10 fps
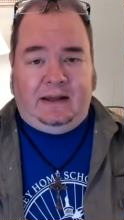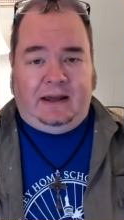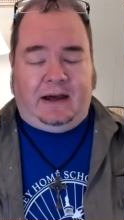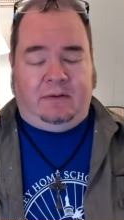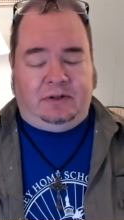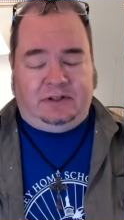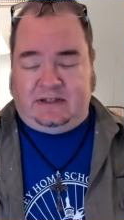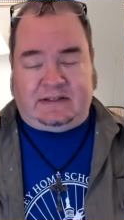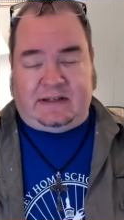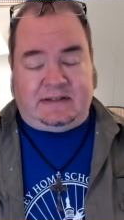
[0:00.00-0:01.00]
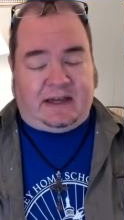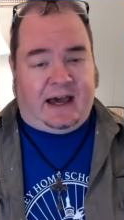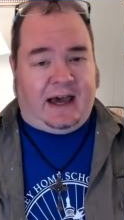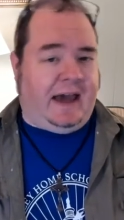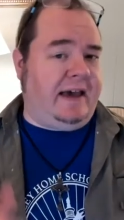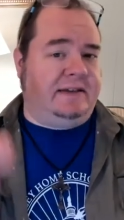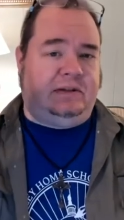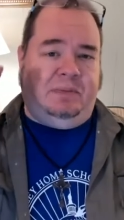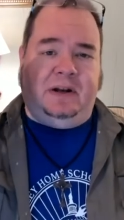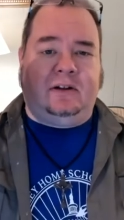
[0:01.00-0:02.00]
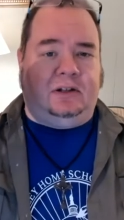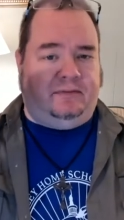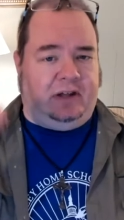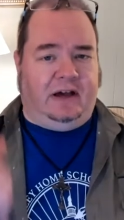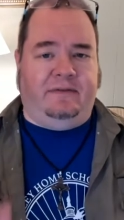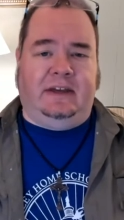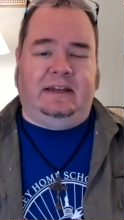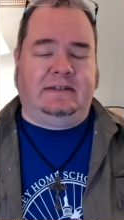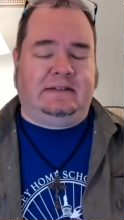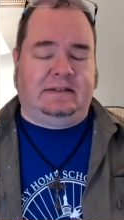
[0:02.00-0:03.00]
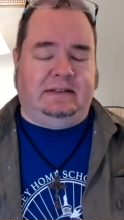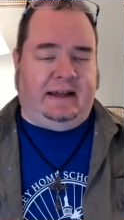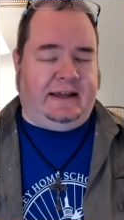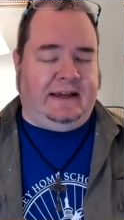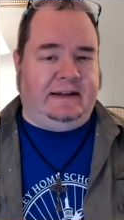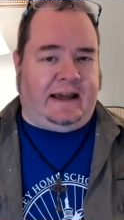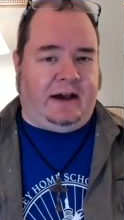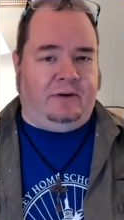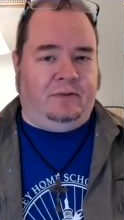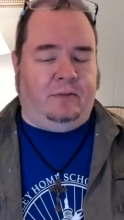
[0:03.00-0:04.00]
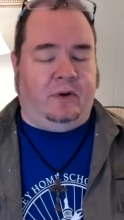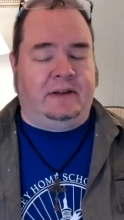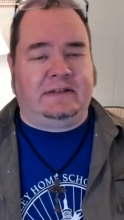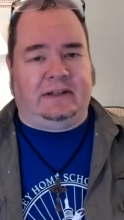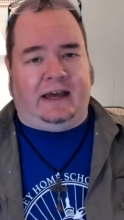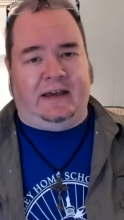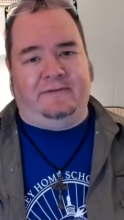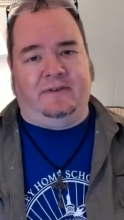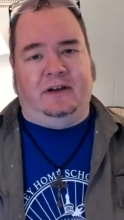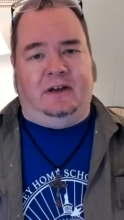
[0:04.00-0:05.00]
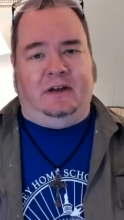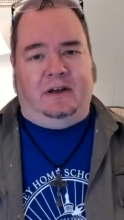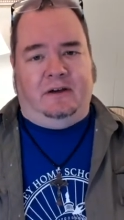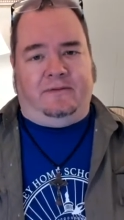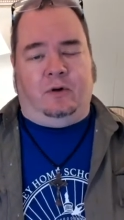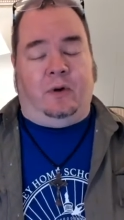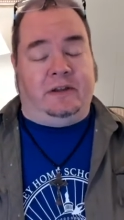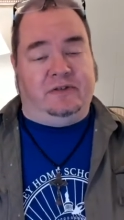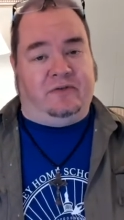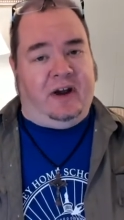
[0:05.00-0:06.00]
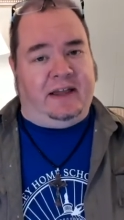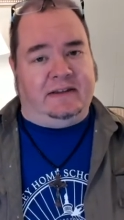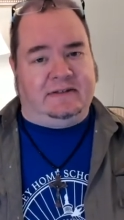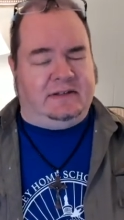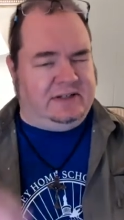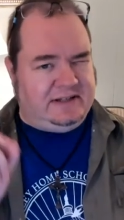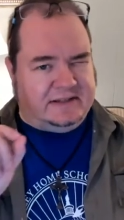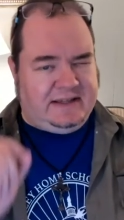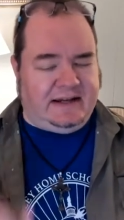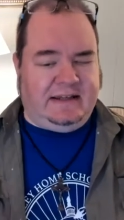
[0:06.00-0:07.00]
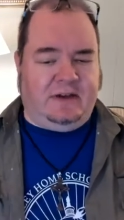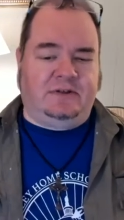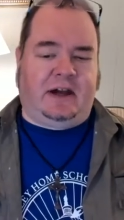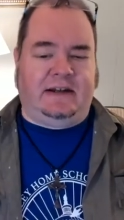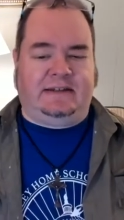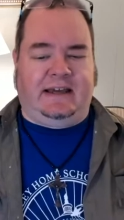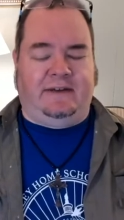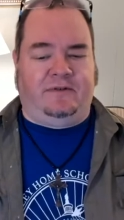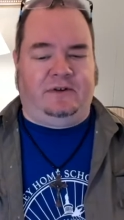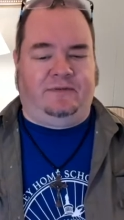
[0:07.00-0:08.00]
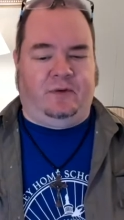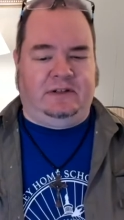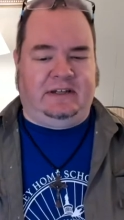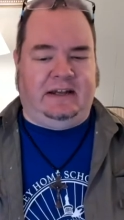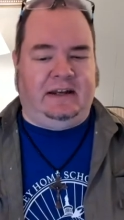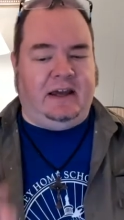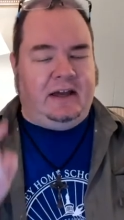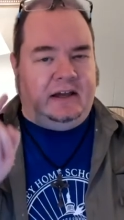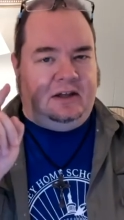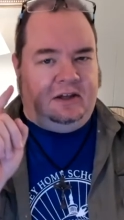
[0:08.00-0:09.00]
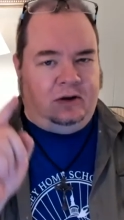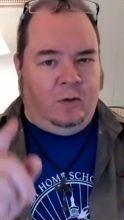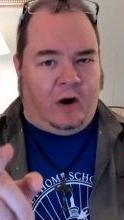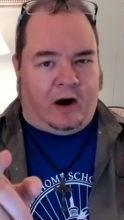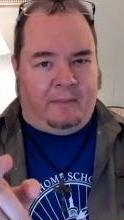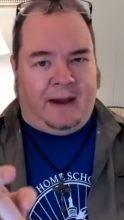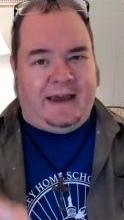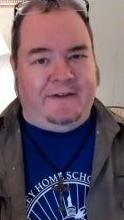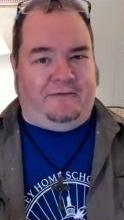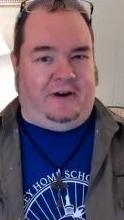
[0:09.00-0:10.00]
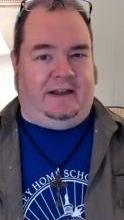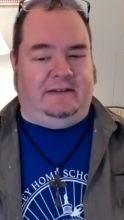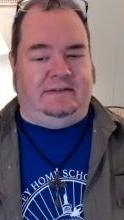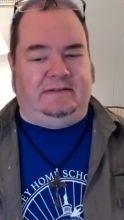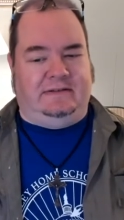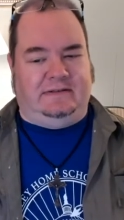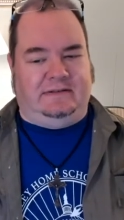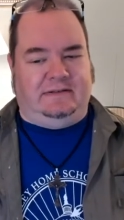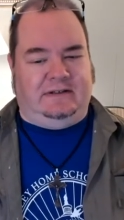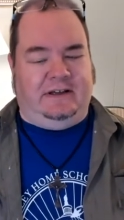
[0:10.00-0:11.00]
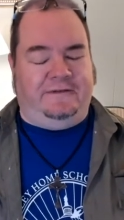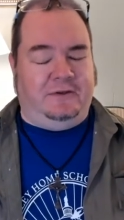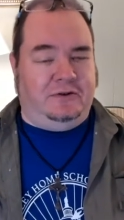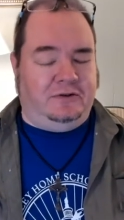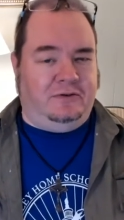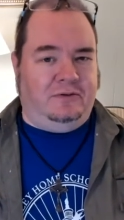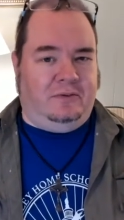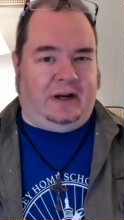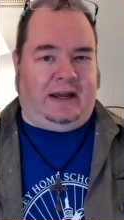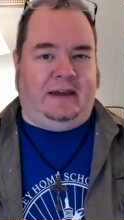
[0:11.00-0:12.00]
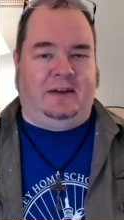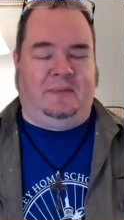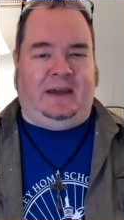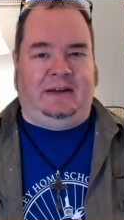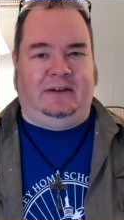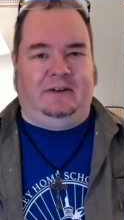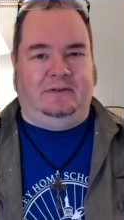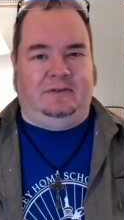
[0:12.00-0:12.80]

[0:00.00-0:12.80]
Uh, well, Jesus says the highest pinnacle of love is laying down one's life for one's friends. And Jesus then goes on to say in verse 14, You are my friends if you do what I command you.